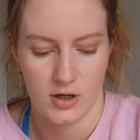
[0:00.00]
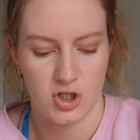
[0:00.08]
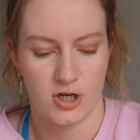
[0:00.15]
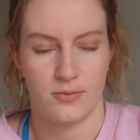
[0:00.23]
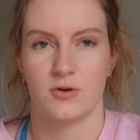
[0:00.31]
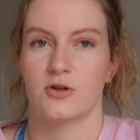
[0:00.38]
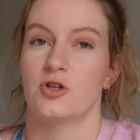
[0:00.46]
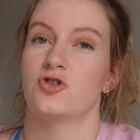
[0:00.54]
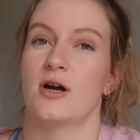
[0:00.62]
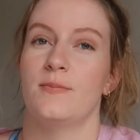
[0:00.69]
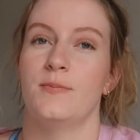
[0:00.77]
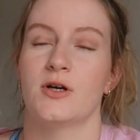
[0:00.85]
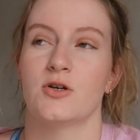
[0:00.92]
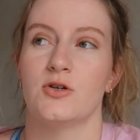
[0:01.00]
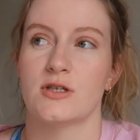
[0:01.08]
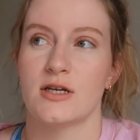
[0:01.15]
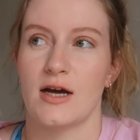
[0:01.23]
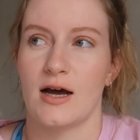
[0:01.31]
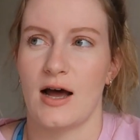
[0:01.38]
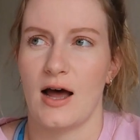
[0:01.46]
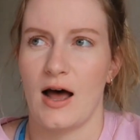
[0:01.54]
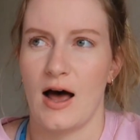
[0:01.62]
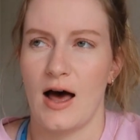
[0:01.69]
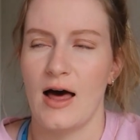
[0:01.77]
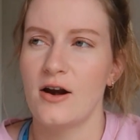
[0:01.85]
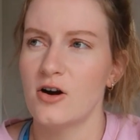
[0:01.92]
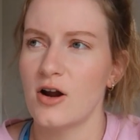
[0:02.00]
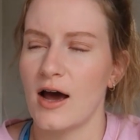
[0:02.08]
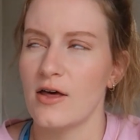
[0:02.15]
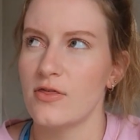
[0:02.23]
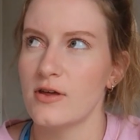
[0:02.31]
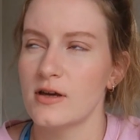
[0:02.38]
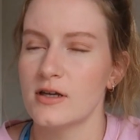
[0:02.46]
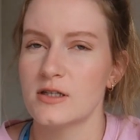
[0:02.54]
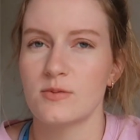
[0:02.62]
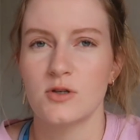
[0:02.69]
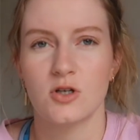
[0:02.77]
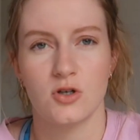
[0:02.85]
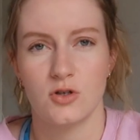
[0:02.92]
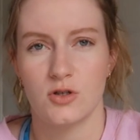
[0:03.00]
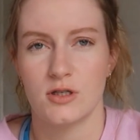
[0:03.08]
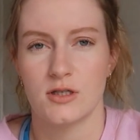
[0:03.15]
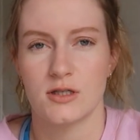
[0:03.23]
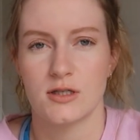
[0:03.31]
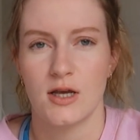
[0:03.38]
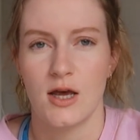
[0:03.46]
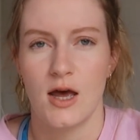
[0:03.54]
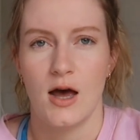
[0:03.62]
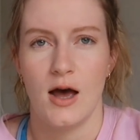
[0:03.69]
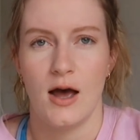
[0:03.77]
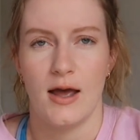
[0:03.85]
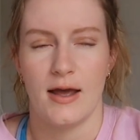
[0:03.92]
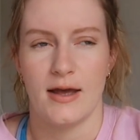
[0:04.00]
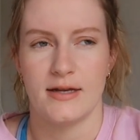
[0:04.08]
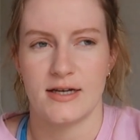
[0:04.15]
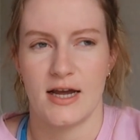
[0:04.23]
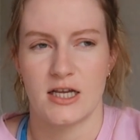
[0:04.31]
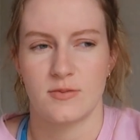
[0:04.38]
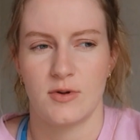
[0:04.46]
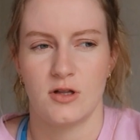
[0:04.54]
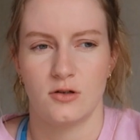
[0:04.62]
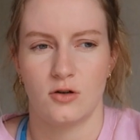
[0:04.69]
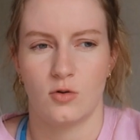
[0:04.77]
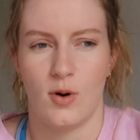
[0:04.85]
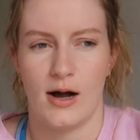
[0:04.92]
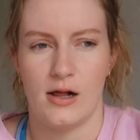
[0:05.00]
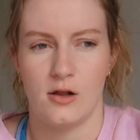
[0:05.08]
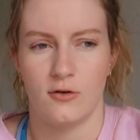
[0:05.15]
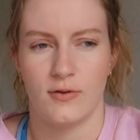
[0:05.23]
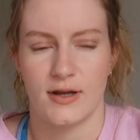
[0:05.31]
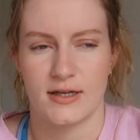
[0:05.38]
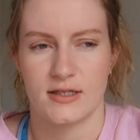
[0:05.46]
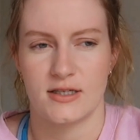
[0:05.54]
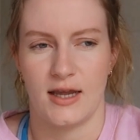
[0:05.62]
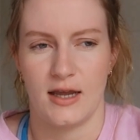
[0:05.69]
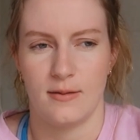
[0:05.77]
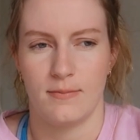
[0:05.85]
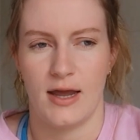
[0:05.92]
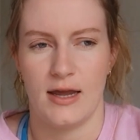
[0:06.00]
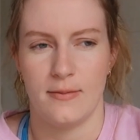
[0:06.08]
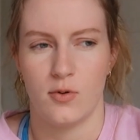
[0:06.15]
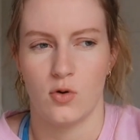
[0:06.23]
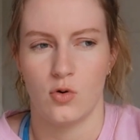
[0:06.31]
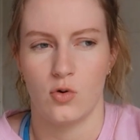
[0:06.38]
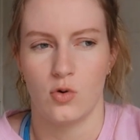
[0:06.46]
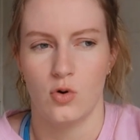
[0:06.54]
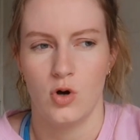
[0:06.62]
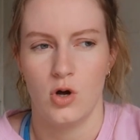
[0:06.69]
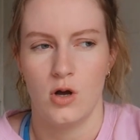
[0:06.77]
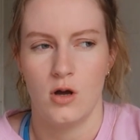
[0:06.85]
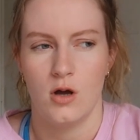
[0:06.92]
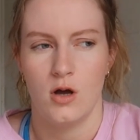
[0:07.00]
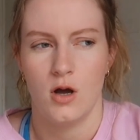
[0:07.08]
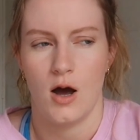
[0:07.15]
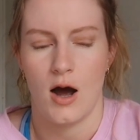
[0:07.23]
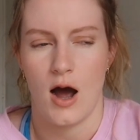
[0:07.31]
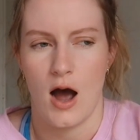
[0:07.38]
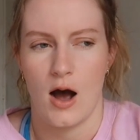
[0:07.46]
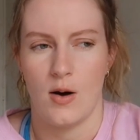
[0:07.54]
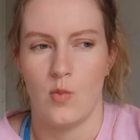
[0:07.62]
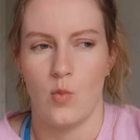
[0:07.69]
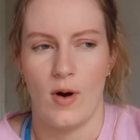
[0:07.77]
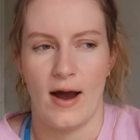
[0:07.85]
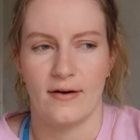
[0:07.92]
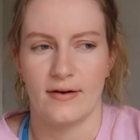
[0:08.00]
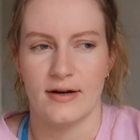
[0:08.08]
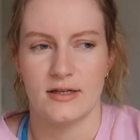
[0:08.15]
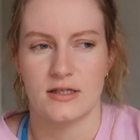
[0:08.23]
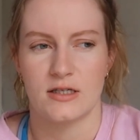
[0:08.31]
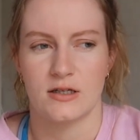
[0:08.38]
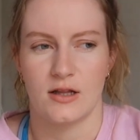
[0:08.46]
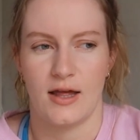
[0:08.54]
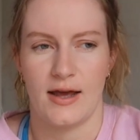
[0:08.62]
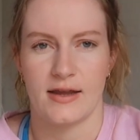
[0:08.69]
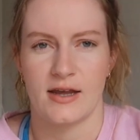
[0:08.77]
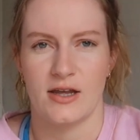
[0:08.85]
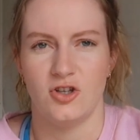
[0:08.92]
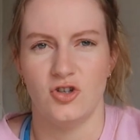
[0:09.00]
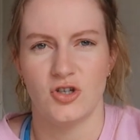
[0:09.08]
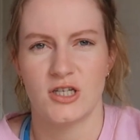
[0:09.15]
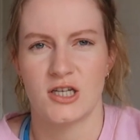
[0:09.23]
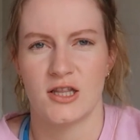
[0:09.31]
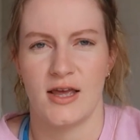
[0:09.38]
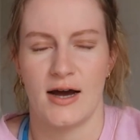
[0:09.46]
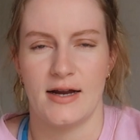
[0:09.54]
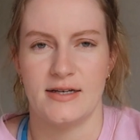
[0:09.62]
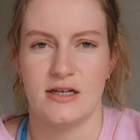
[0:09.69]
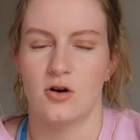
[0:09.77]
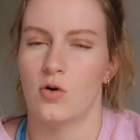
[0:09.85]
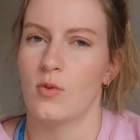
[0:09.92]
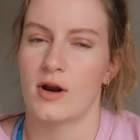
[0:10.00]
jump on the trend because I don't know, I think it's because it takes me a little while of like seeing people wear it to like get used to the ideal.